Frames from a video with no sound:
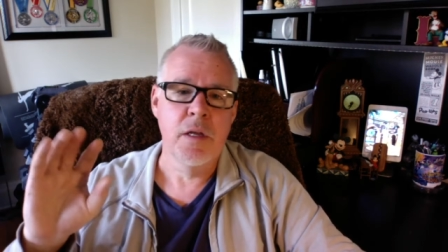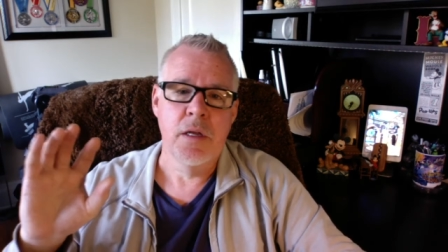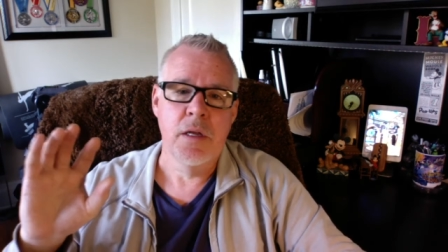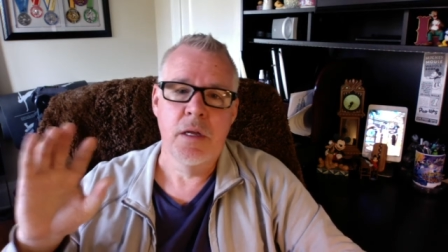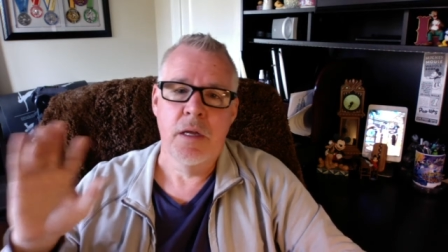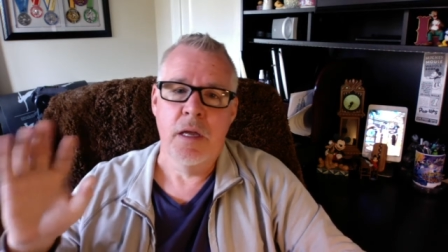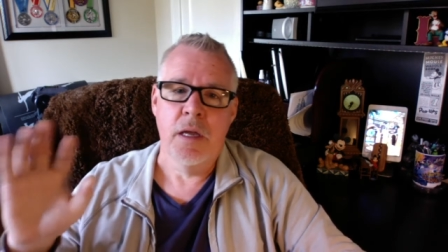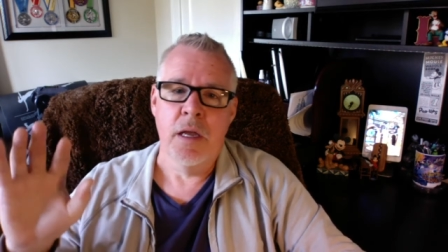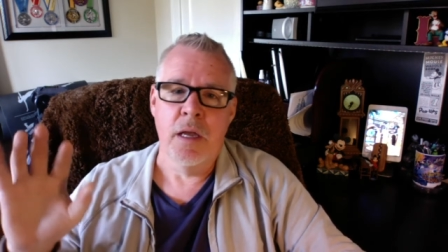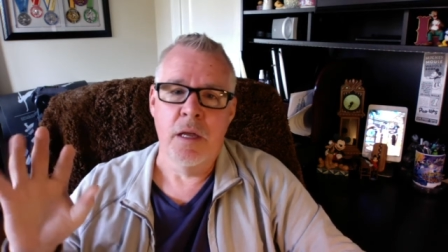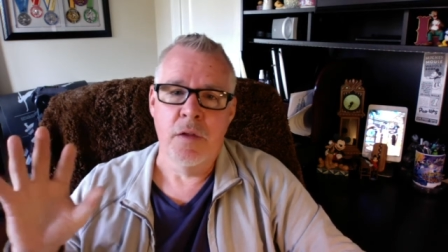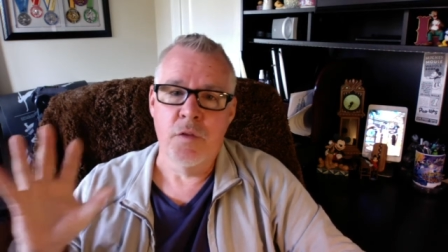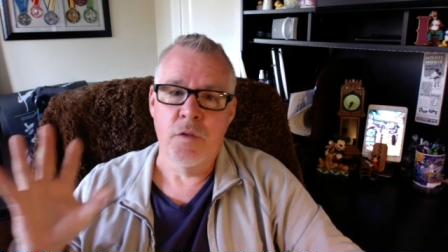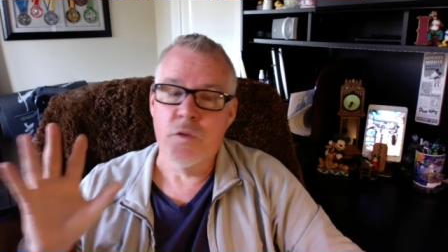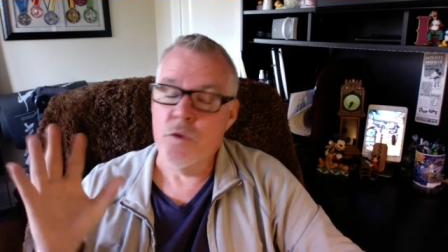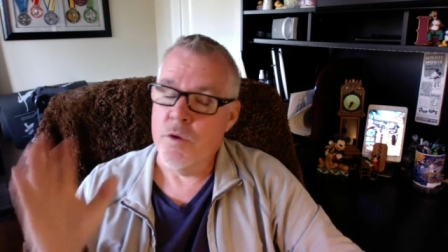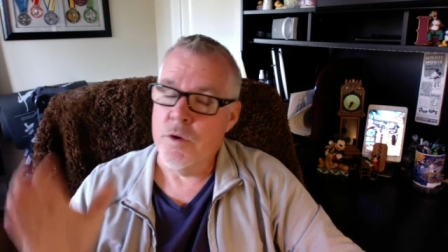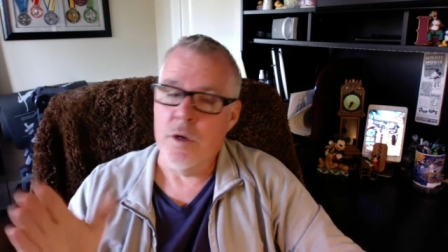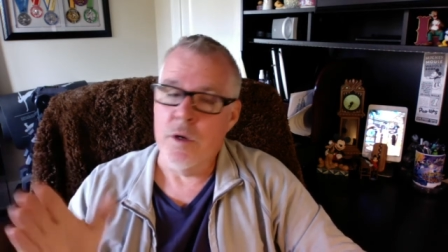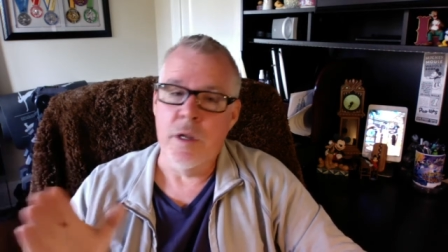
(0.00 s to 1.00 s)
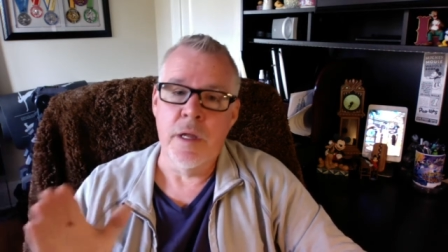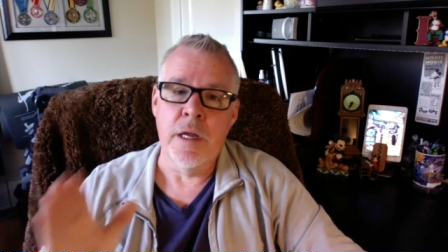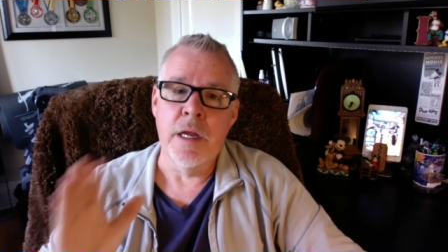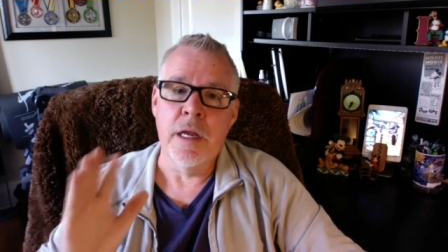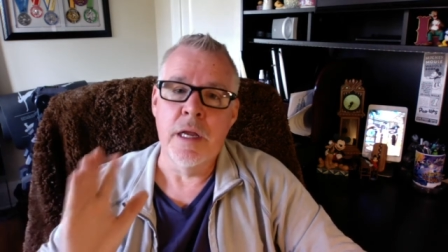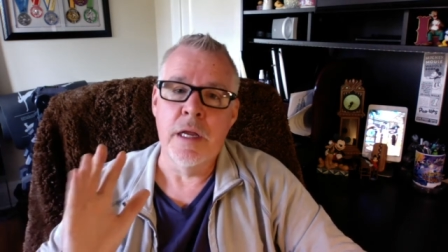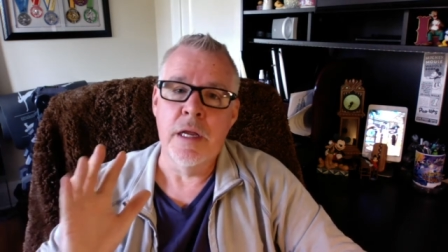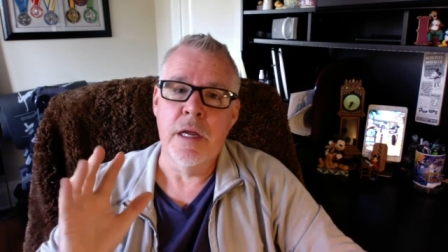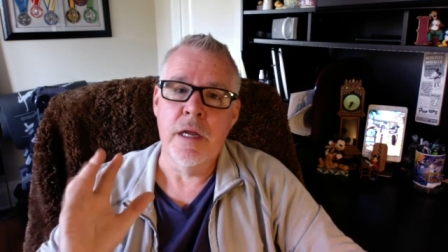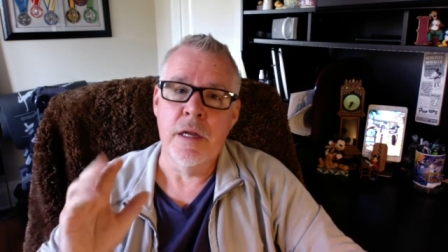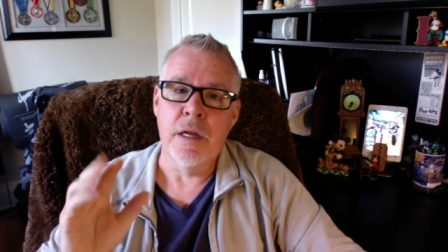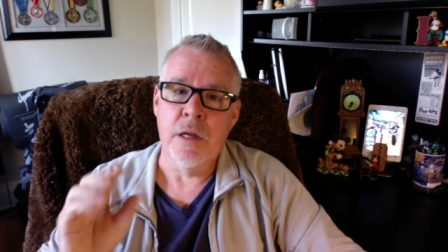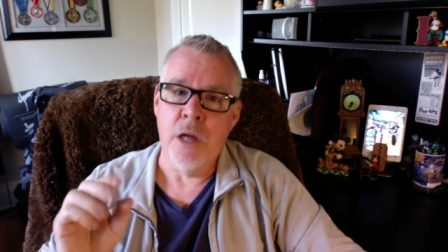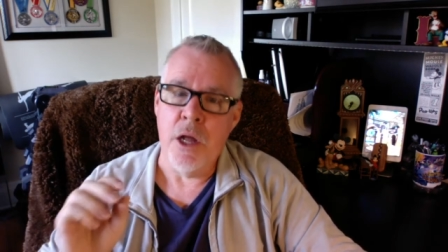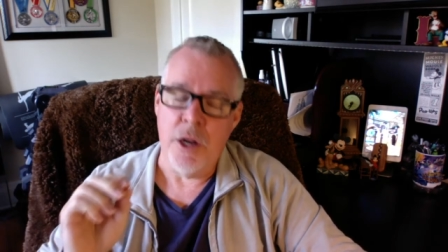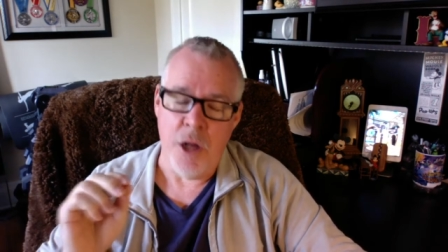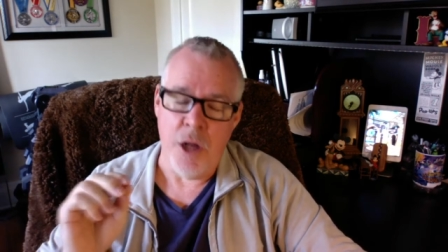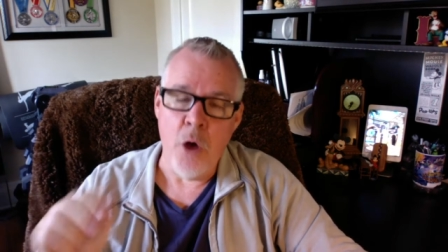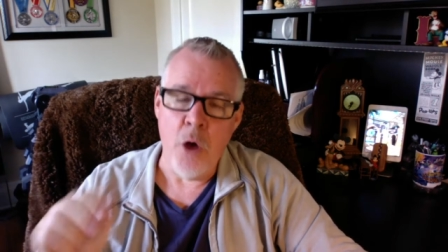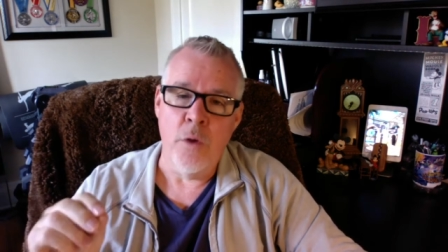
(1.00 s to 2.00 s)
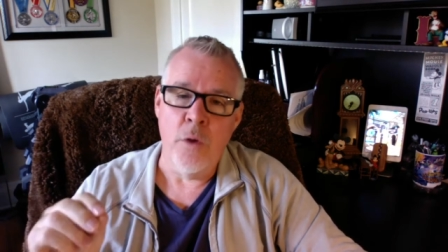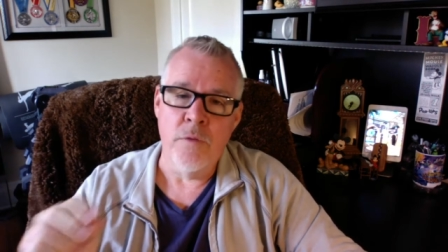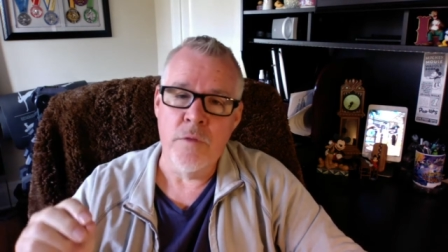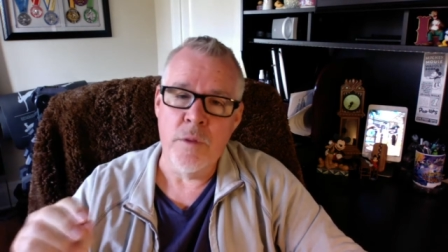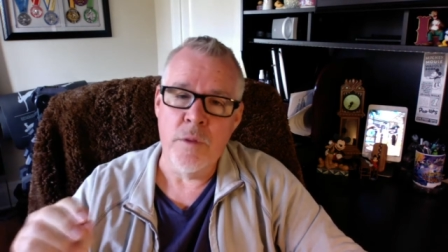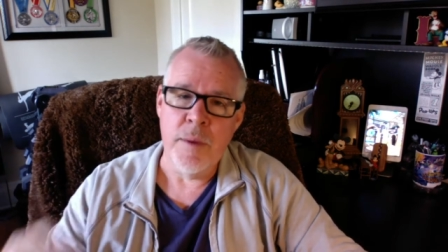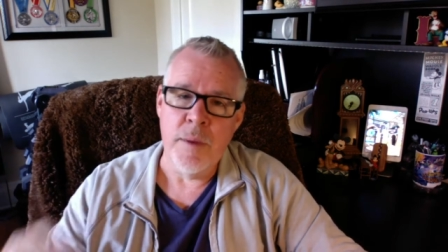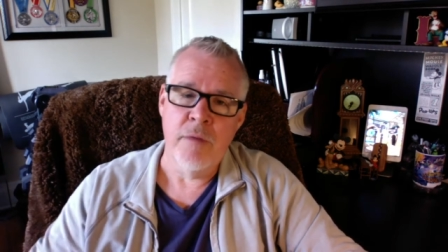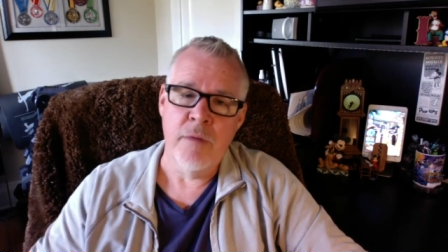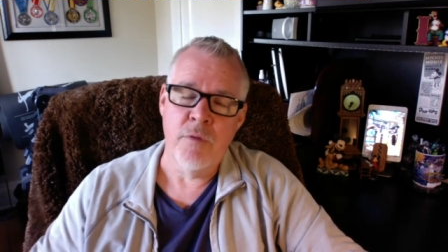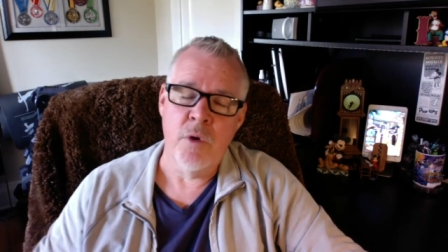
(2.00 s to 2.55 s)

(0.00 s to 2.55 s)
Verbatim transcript: and certainly not all of them have